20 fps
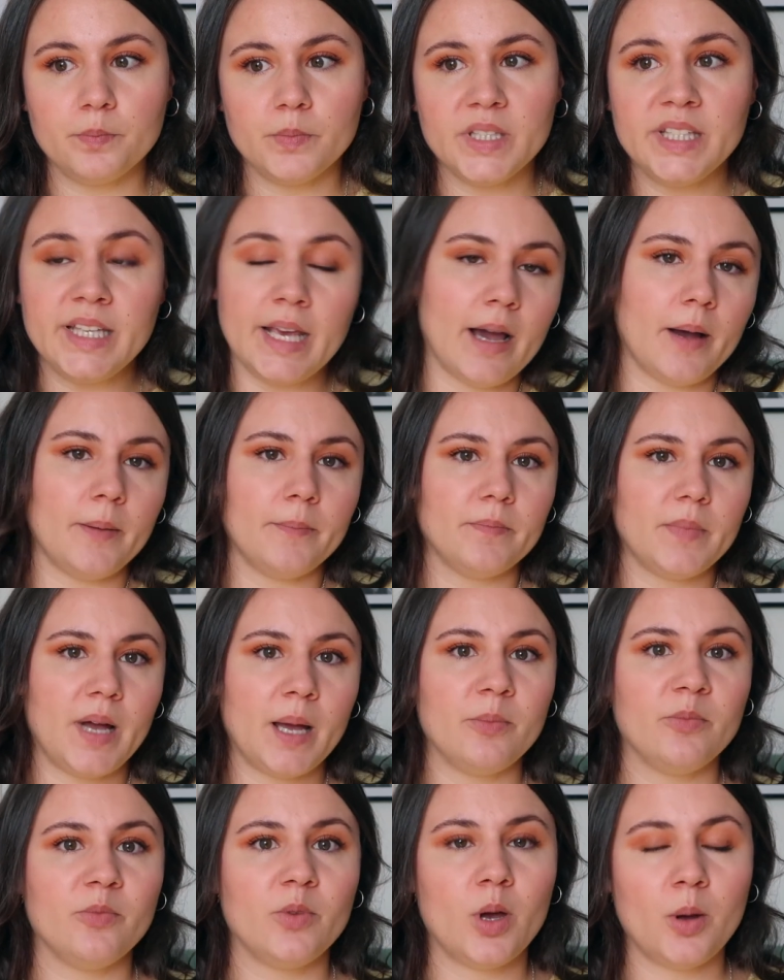yeah,
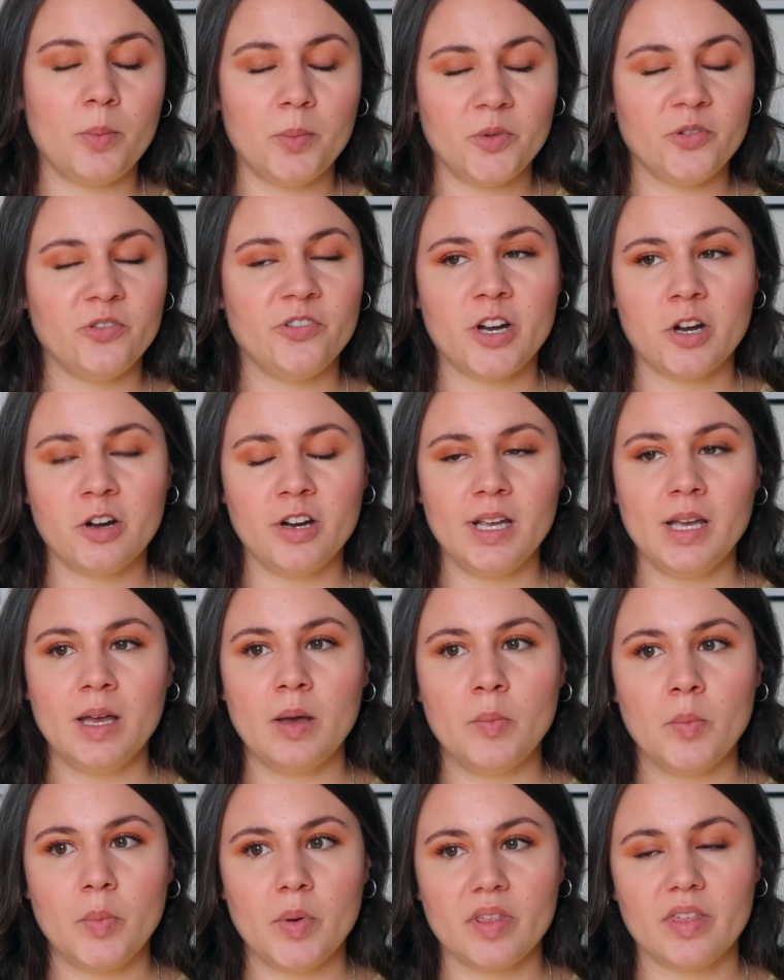I'm a very
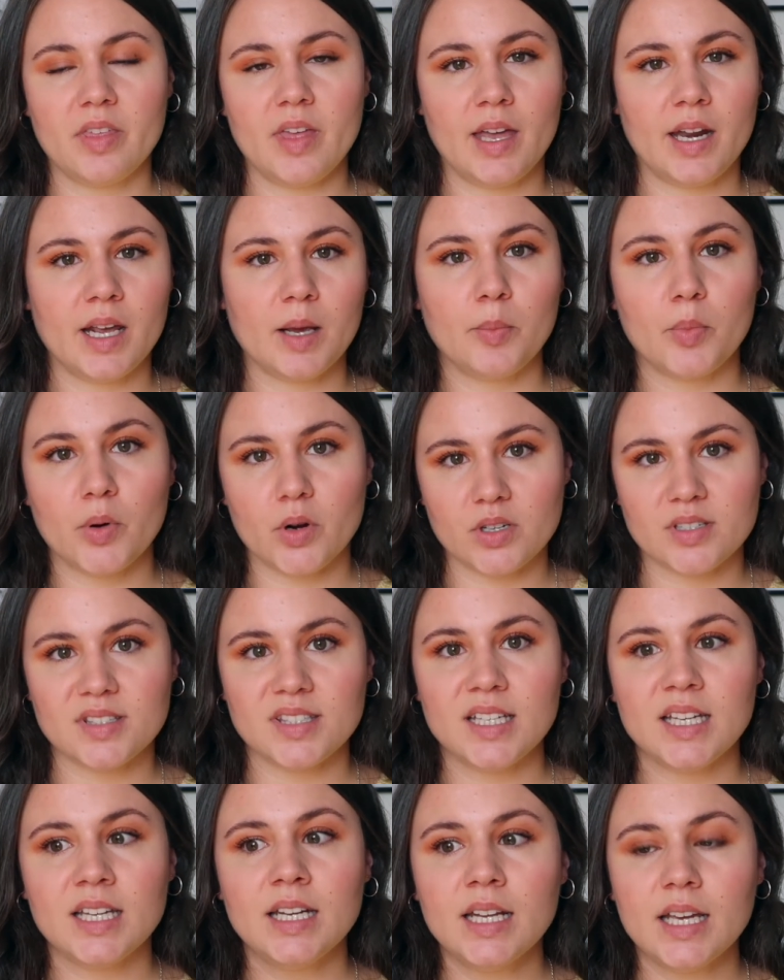empathetic
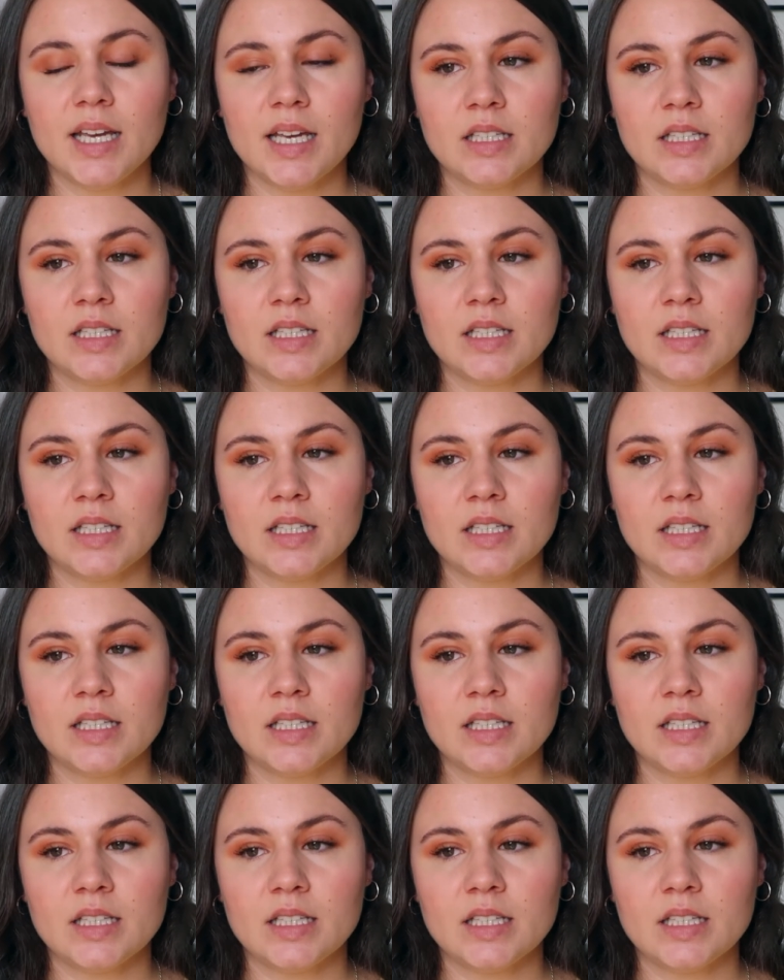person,